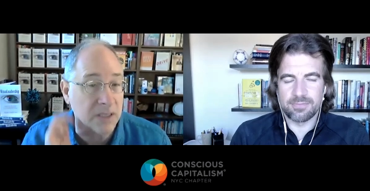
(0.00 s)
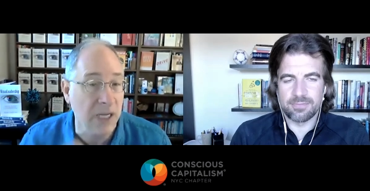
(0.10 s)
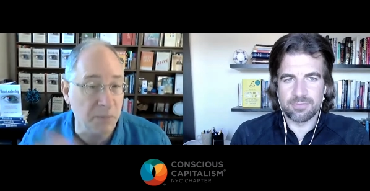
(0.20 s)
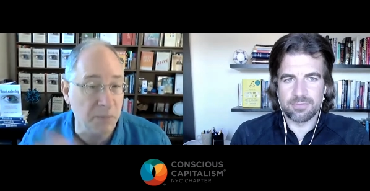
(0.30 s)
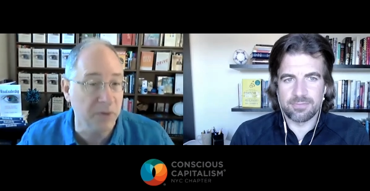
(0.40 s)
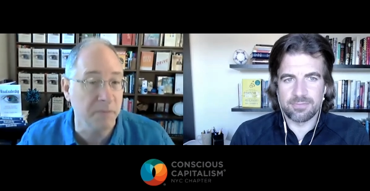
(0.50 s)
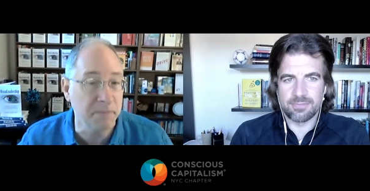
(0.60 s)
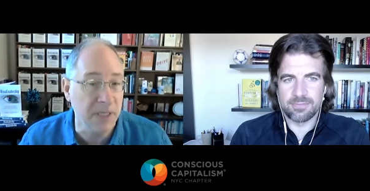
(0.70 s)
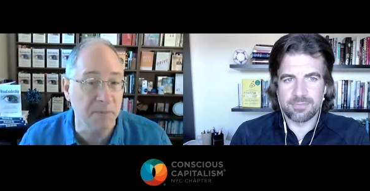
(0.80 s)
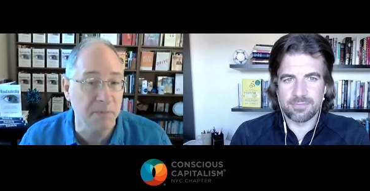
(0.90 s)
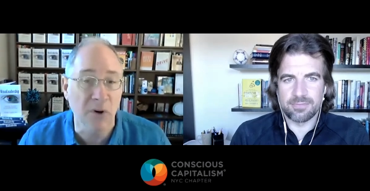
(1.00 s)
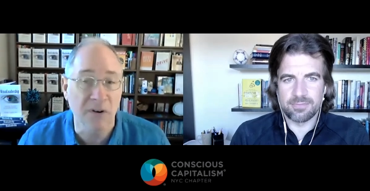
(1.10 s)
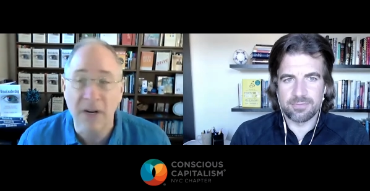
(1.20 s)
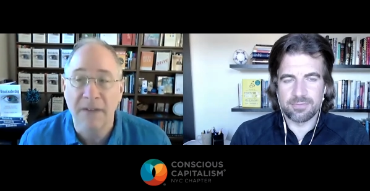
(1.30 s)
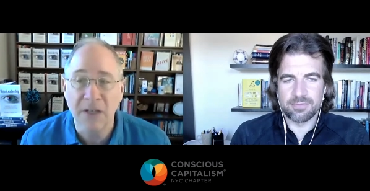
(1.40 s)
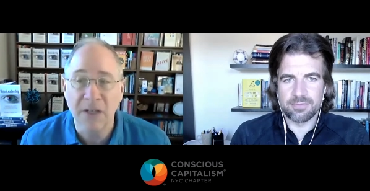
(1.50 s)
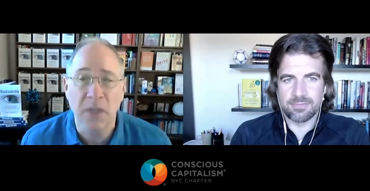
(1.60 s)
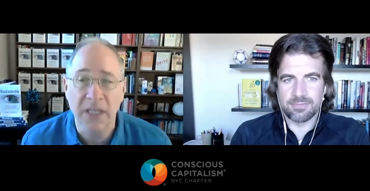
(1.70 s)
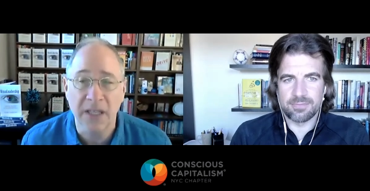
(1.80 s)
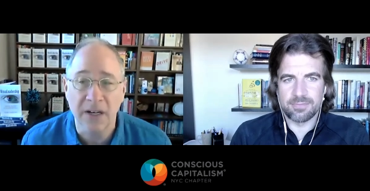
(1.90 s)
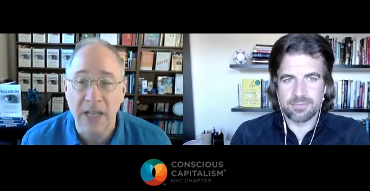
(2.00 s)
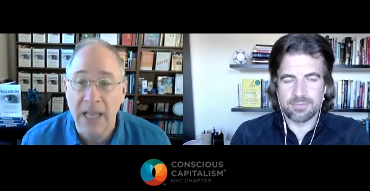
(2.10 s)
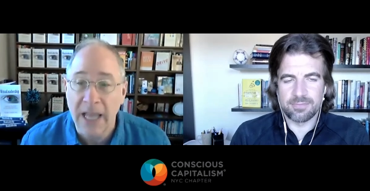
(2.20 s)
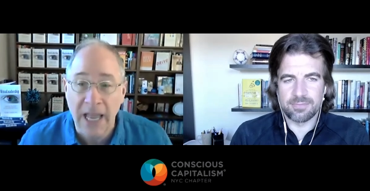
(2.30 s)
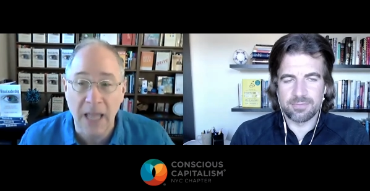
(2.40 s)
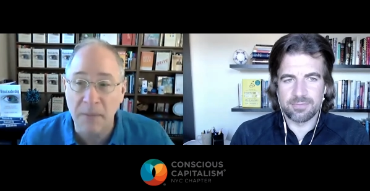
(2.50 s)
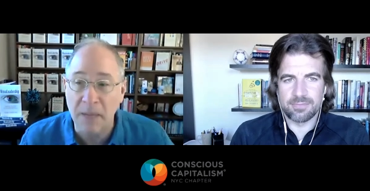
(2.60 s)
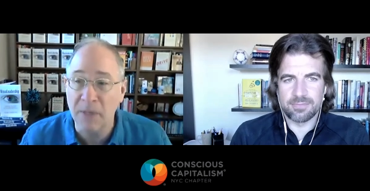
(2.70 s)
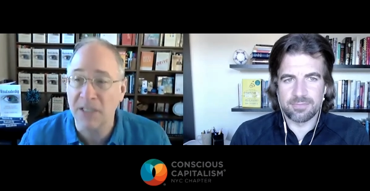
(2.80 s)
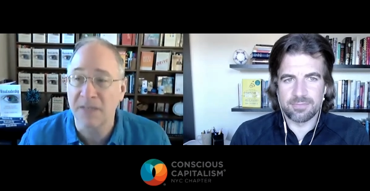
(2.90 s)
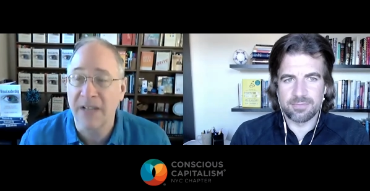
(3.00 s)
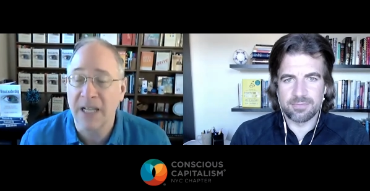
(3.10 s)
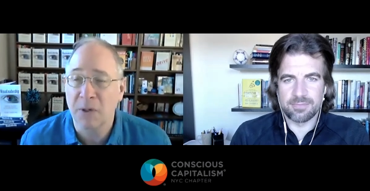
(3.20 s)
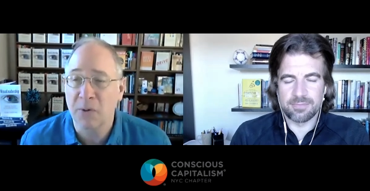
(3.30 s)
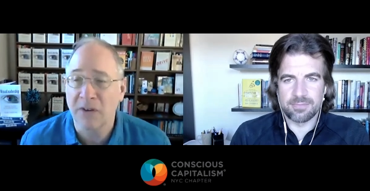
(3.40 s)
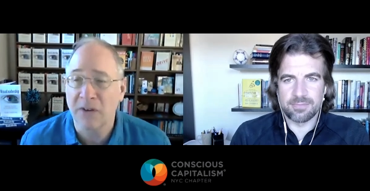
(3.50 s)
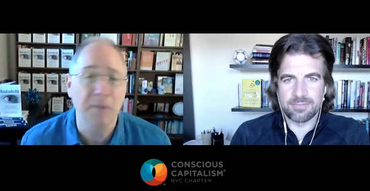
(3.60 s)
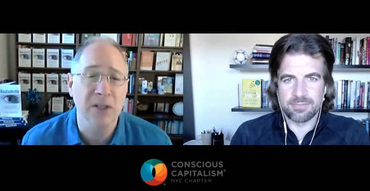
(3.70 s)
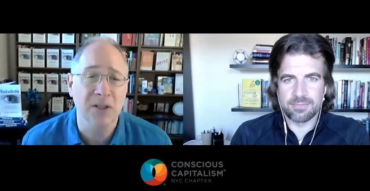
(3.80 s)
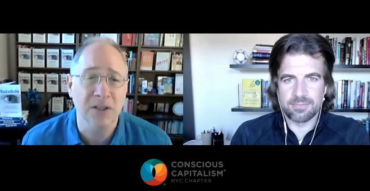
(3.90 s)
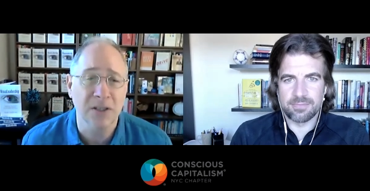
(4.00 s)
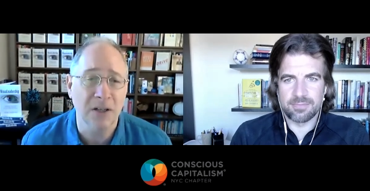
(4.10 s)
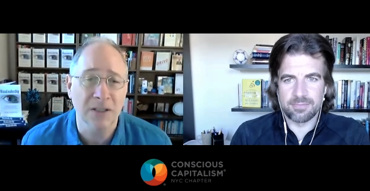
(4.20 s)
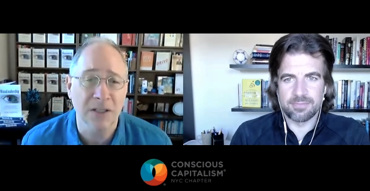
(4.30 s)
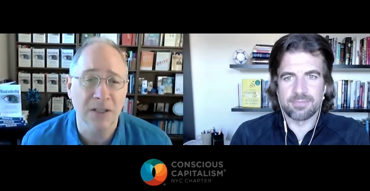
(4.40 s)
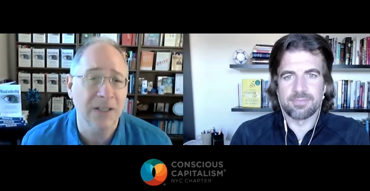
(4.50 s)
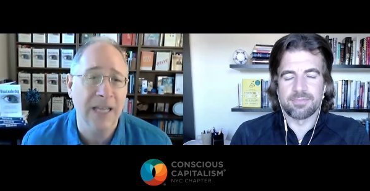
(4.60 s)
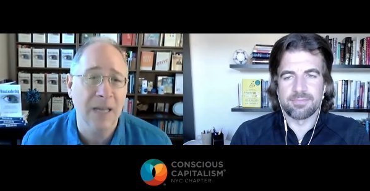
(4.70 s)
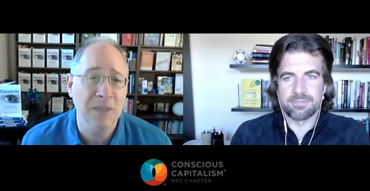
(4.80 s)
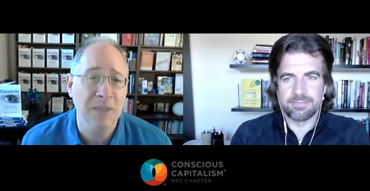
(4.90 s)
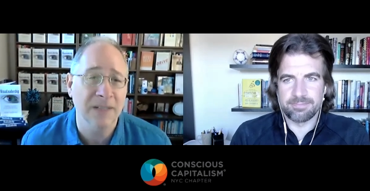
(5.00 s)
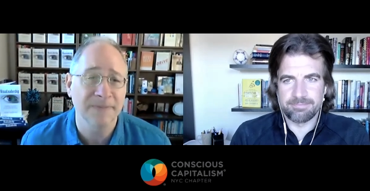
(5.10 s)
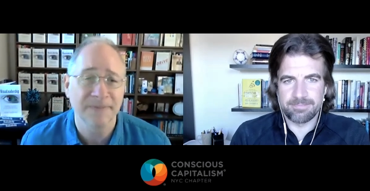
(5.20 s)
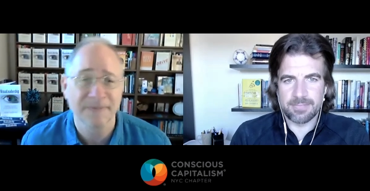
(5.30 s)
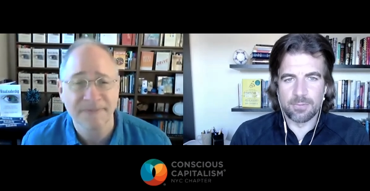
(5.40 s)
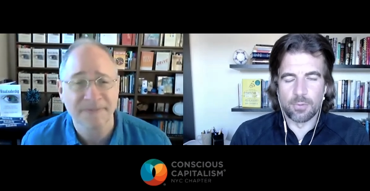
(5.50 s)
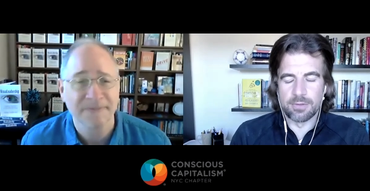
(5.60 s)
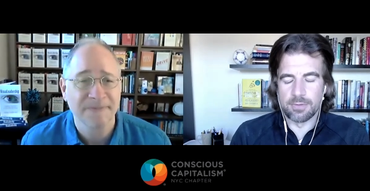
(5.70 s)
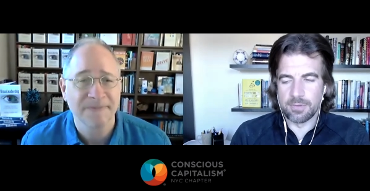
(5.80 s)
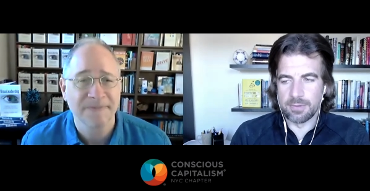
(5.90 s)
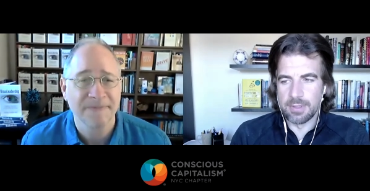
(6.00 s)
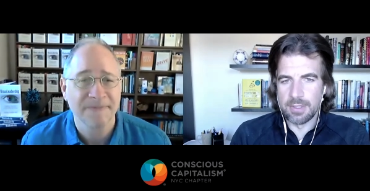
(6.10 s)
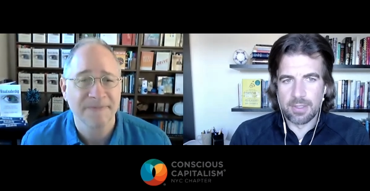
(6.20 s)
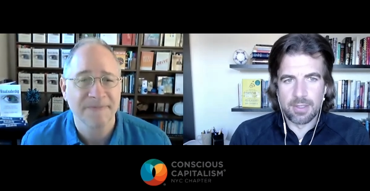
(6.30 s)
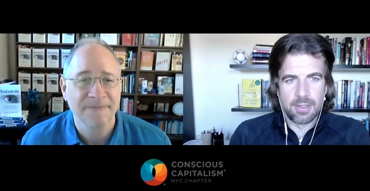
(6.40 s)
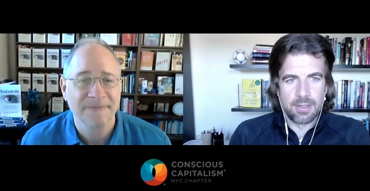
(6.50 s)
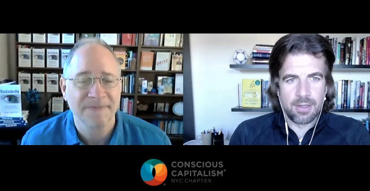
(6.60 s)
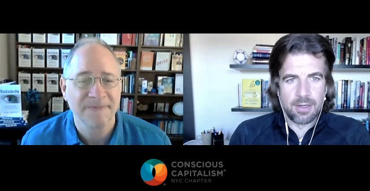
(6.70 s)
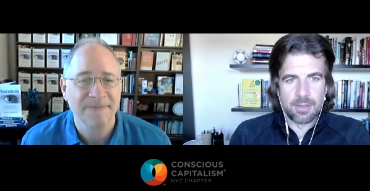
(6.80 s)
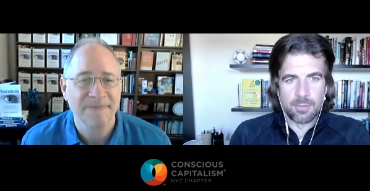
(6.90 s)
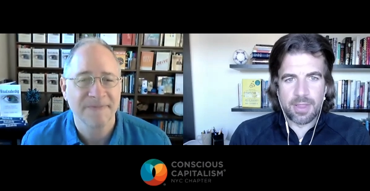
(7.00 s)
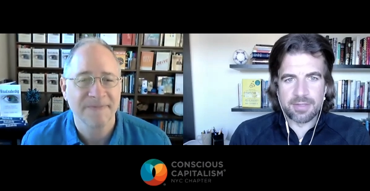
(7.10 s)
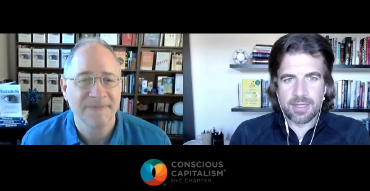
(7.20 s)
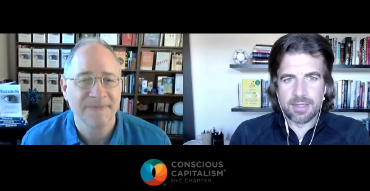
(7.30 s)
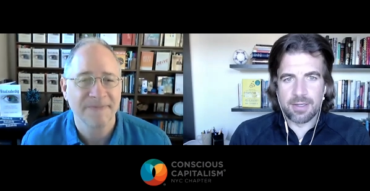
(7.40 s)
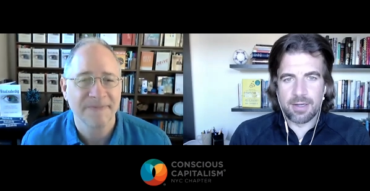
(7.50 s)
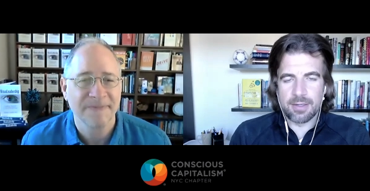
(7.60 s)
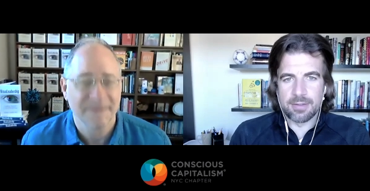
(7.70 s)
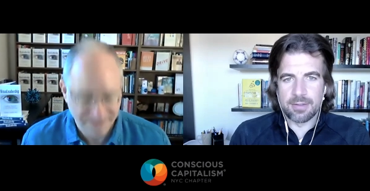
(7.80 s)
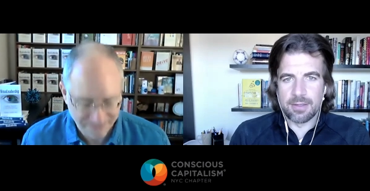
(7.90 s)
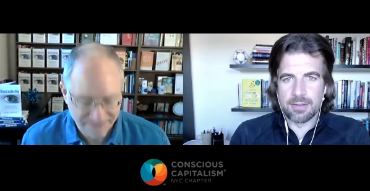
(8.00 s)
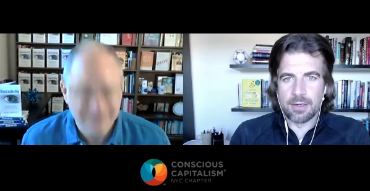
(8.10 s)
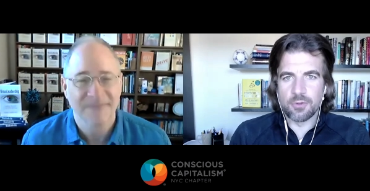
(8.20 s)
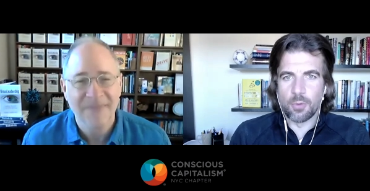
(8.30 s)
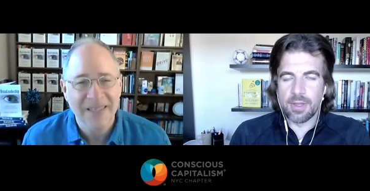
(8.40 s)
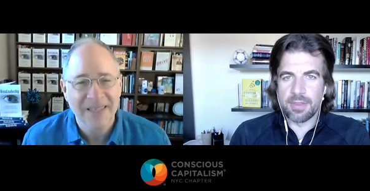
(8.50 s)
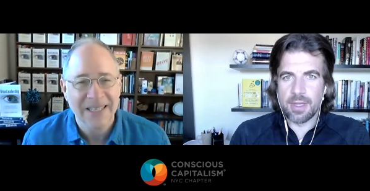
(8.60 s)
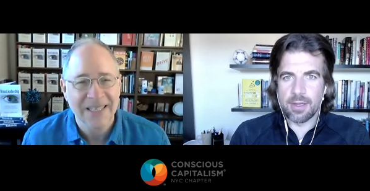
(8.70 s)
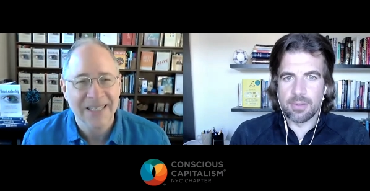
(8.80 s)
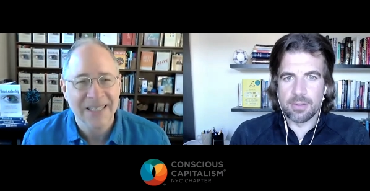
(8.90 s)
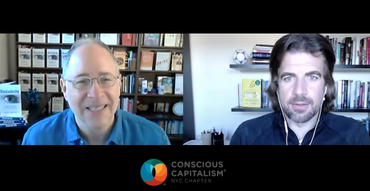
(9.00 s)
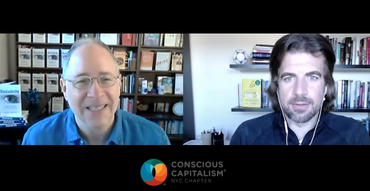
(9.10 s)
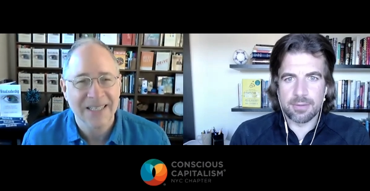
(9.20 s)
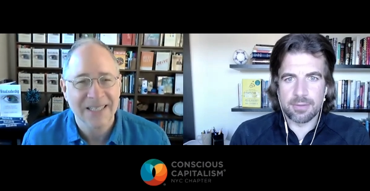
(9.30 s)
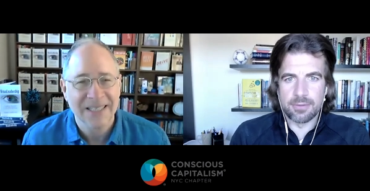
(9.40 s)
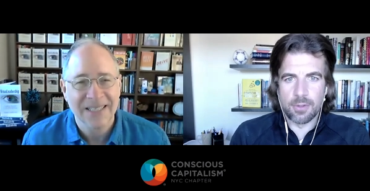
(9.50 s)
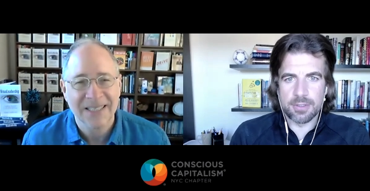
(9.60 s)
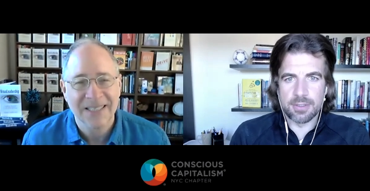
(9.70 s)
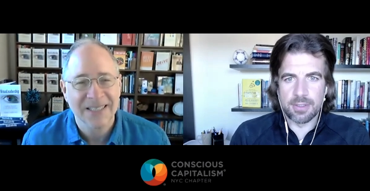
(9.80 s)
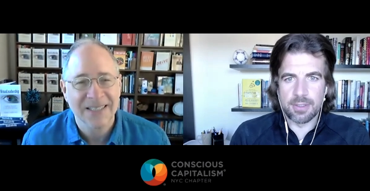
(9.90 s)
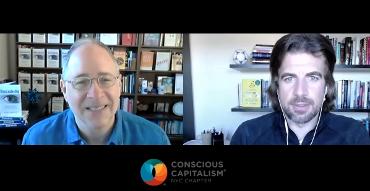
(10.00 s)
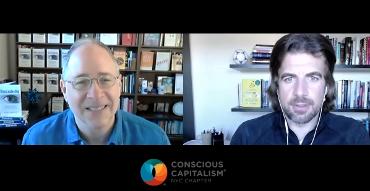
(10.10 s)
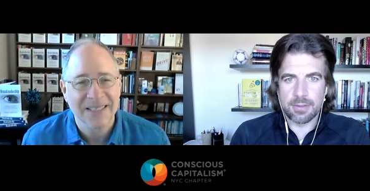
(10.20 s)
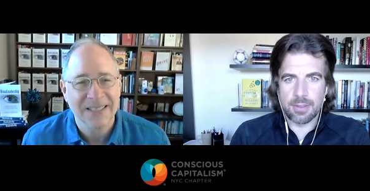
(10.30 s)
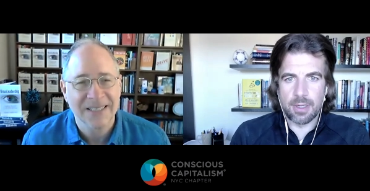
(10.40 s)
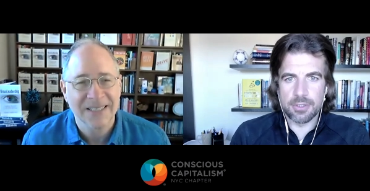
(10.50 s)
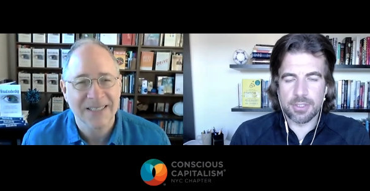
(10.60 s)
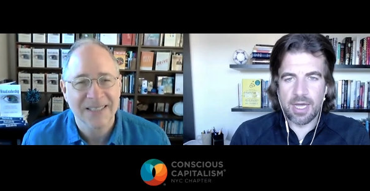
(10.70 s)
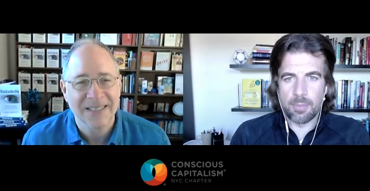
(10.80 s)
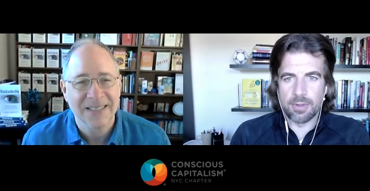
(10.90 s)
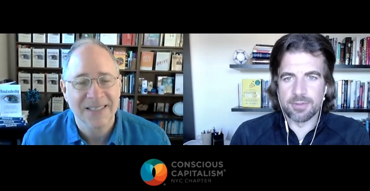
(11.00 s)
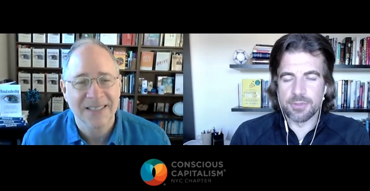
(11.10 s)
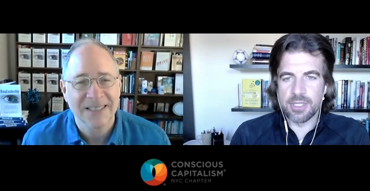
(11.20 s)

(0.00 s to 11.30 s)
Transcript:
Speaker 1: help you be a more visual leader. And my book's available wherever books are sold, including Amazon.
Speaker 2: Wonderful. All right. Well, thanks again, Todd. And uh, I also want to thank our New York City Conscious Capitalism